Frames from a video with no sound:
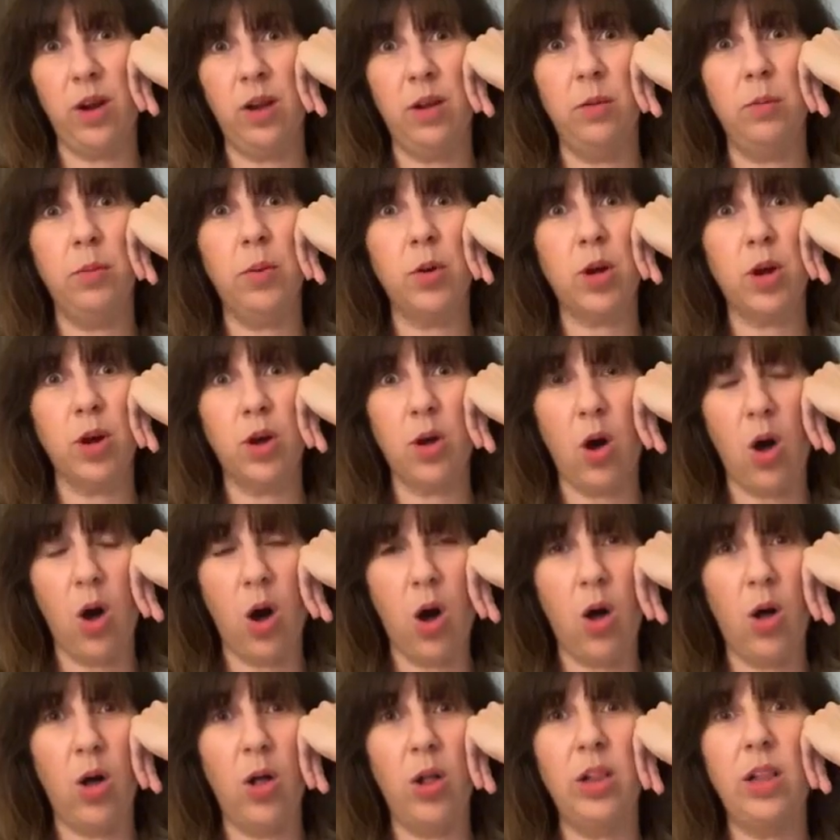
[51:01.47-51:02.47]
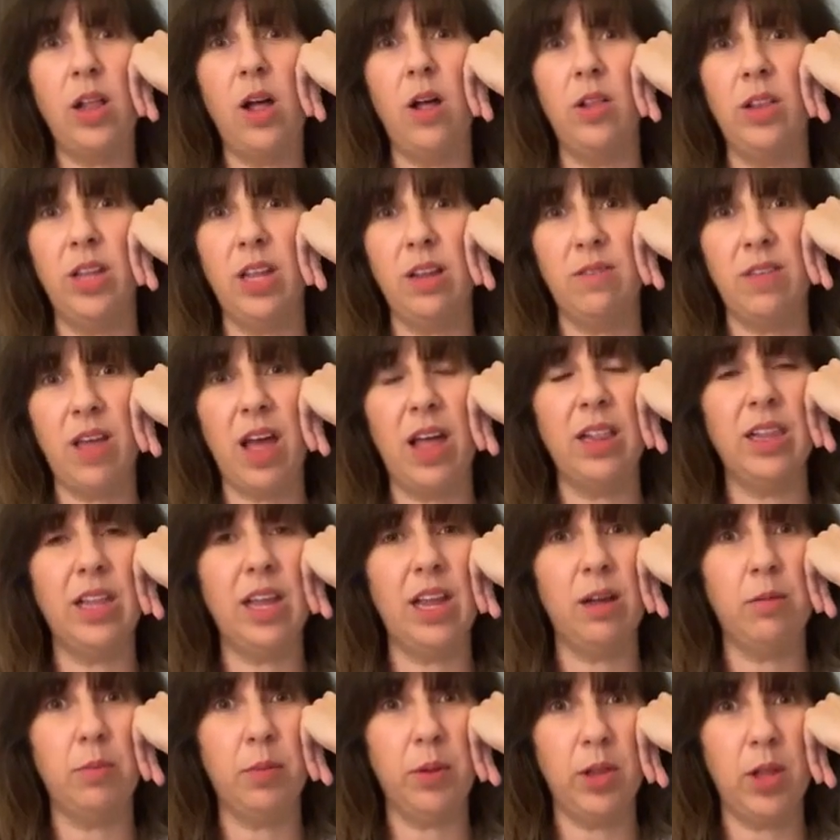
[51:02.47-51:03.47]
you want to book a call, I'll leave that
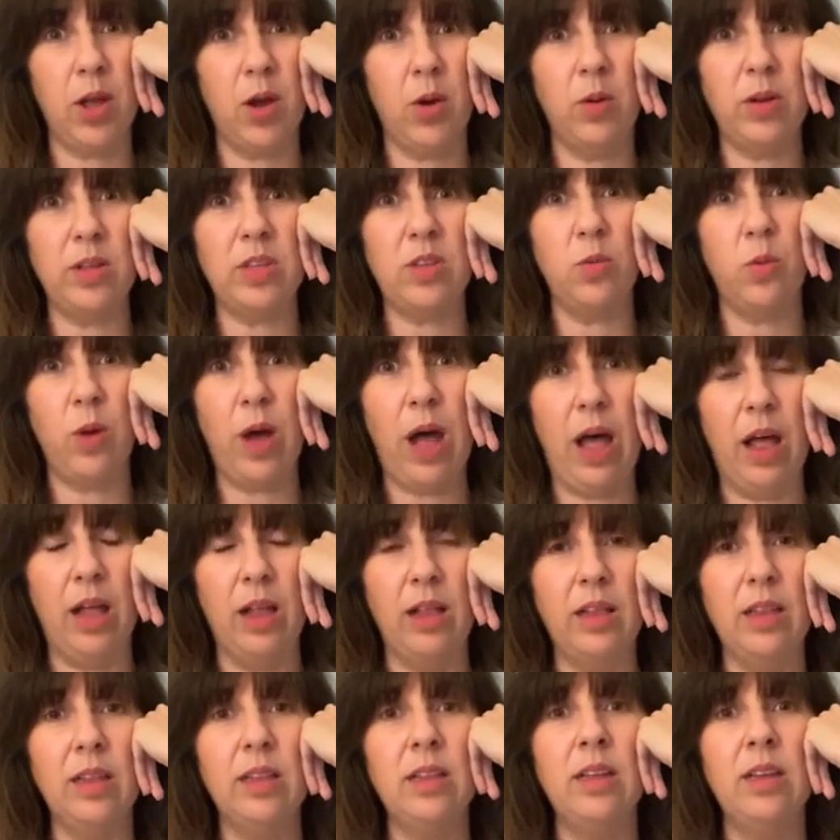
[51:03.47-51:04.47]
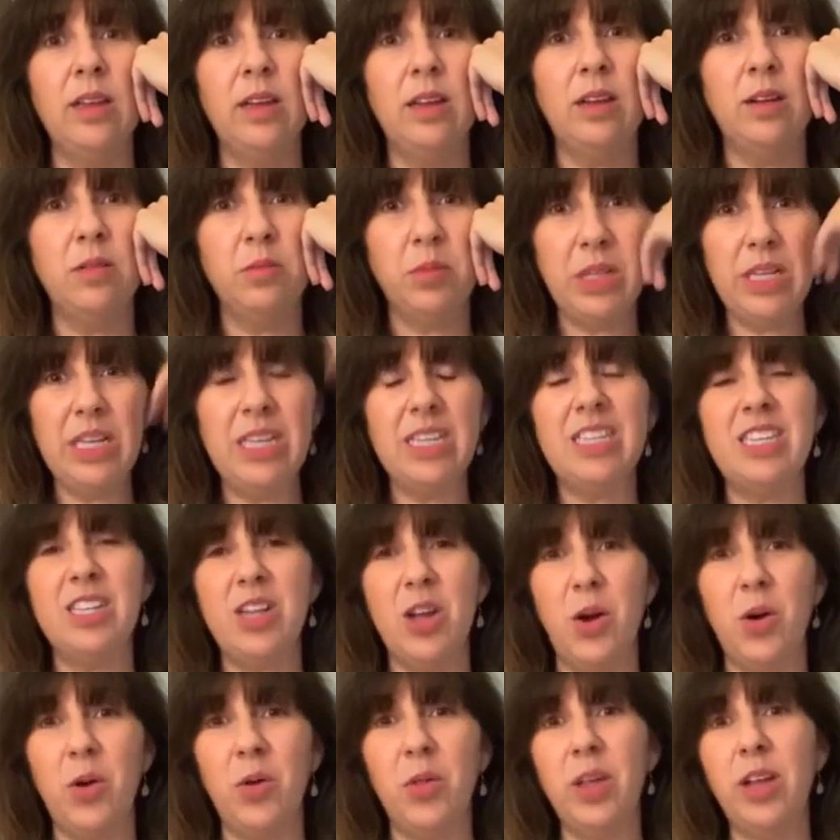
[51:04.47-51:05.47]
link below as well. Please
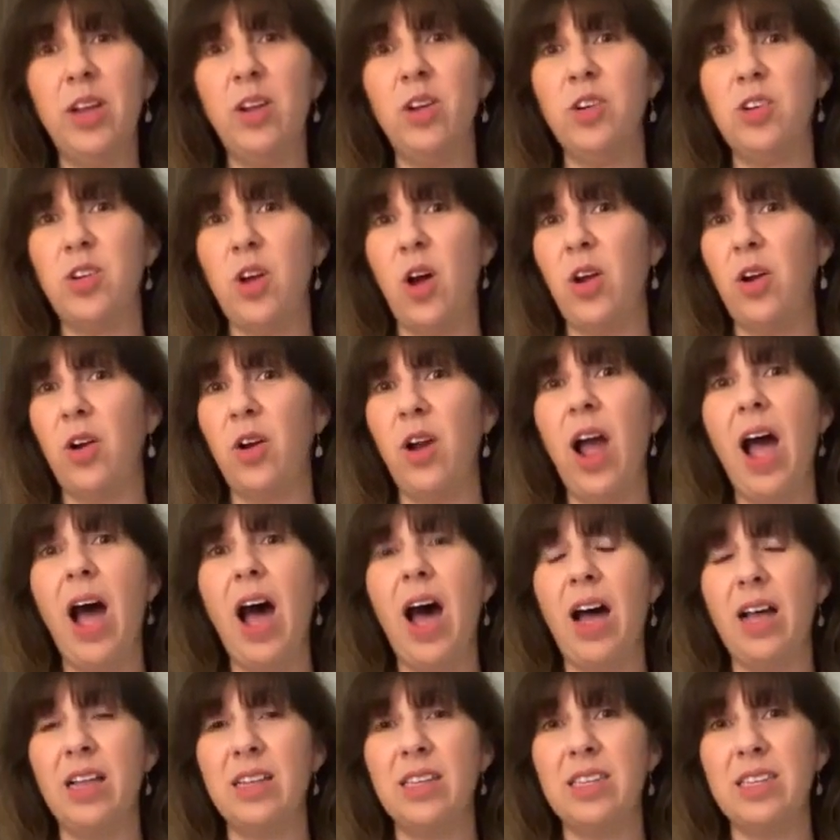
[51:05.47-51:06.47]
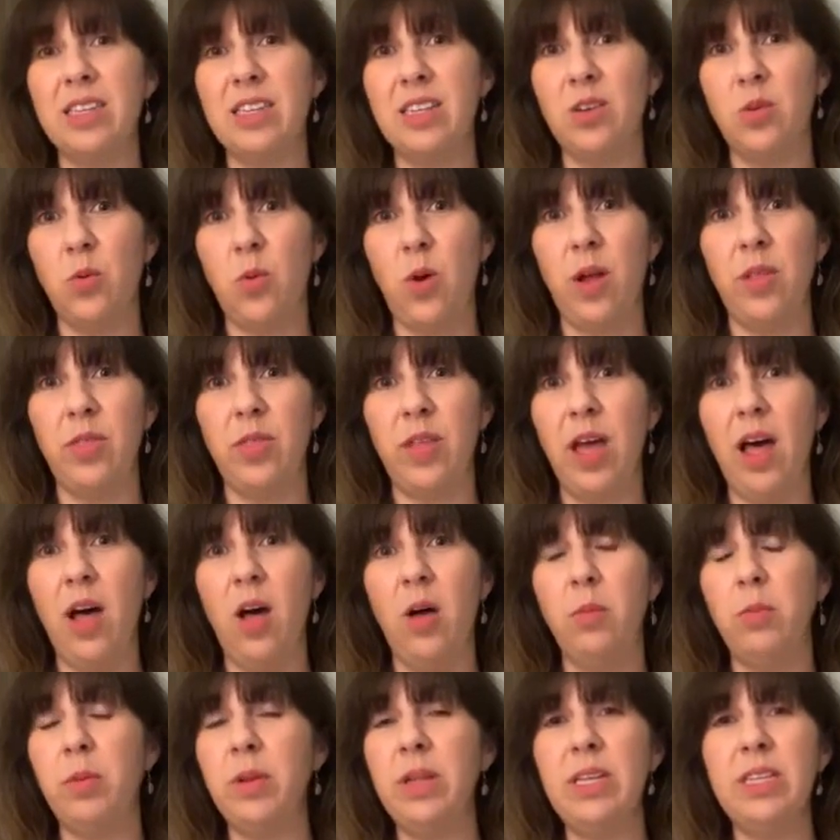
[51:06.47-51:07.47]
know that your daughter has to want the
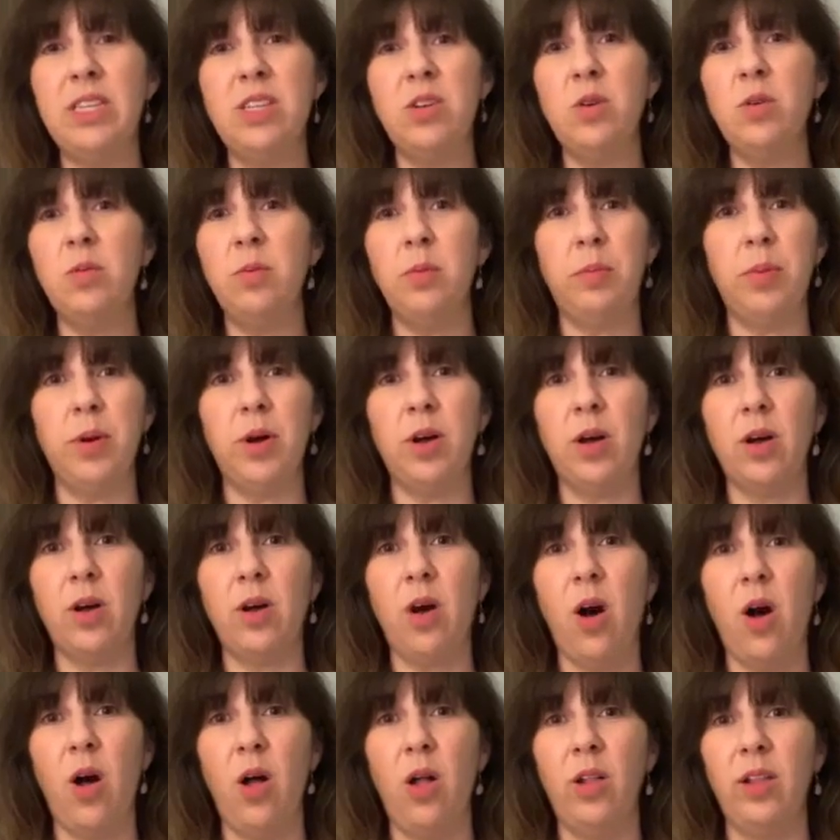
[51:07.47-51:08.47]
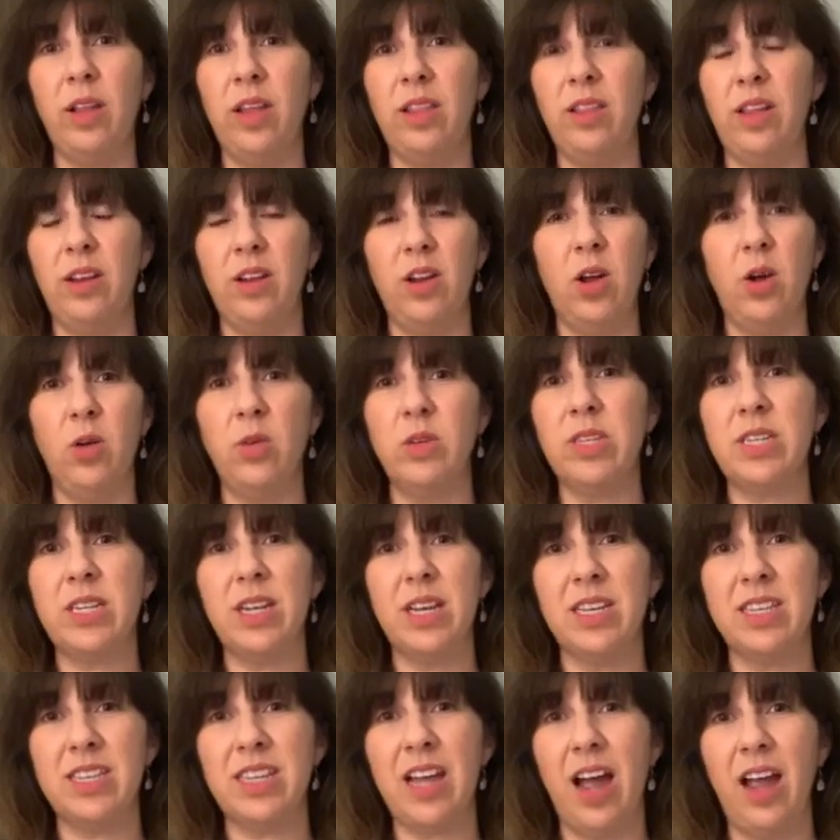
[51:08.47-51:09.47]
help. Please don't book a call and then
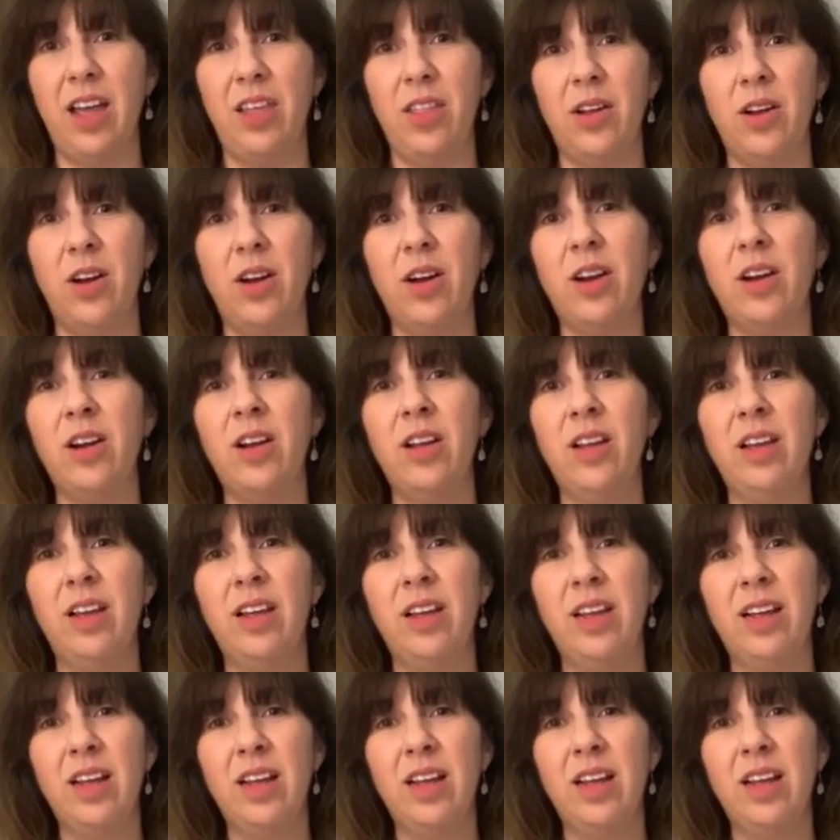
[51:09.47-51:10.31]
ghost us either.